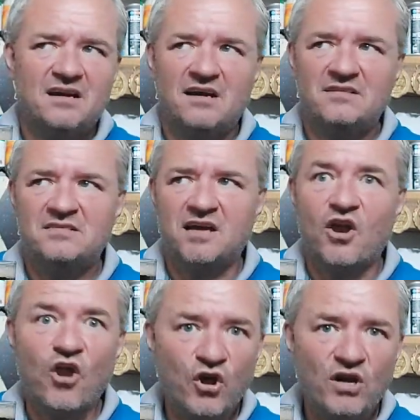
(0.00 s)
And
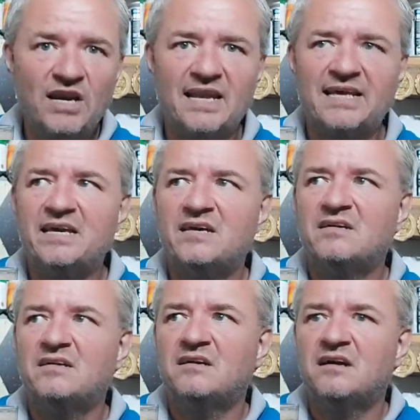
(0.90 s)
luckily,
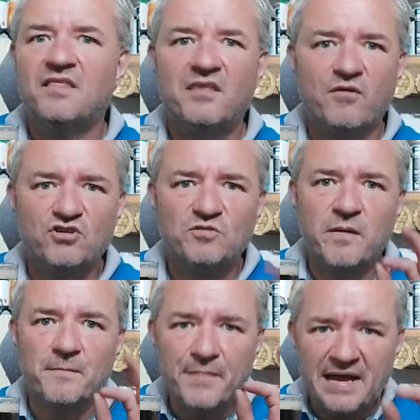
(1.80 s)
there are some
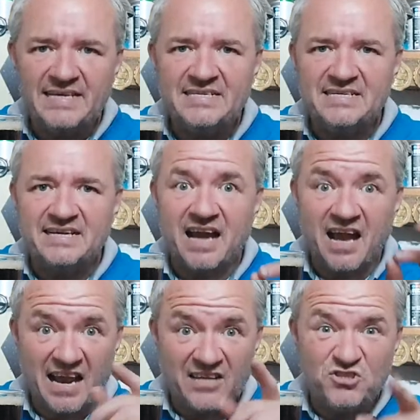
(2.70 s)
amazing,
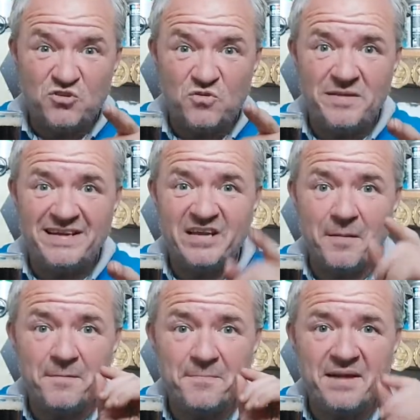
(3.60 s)
I do mean
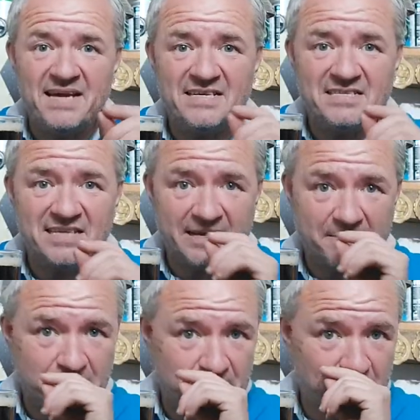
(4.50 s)
amazing,
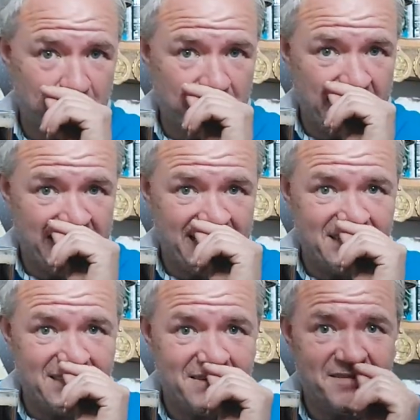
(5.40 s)
beers.